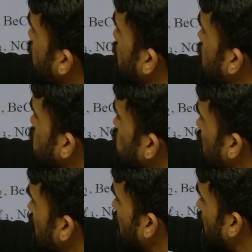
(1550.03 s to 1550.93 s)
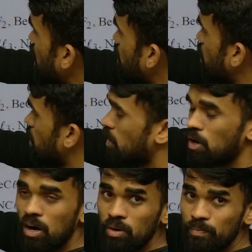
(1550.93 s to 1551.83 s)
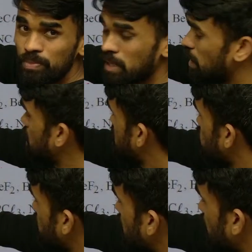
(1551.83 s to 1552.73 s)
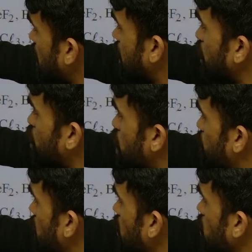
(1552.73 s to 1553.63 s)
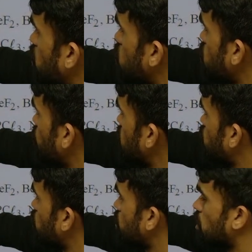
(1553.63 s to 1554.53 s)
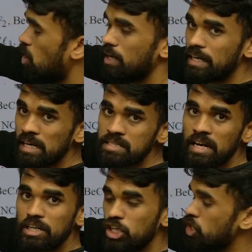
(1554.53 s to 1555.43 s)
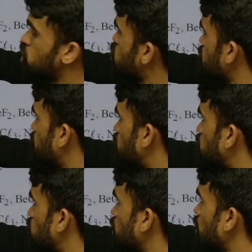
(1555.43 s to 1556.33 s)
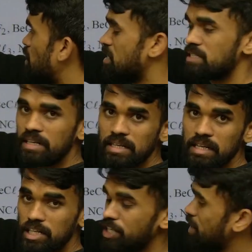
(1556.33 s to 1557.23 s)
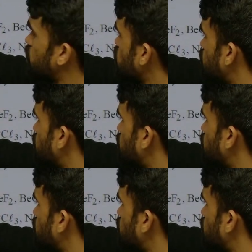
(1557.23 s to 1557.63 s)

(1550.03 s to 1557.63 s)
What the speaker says: It is looking like a, how? It is looking like a T shape now. So we should call it as T shape. Okay, what is that? T shape.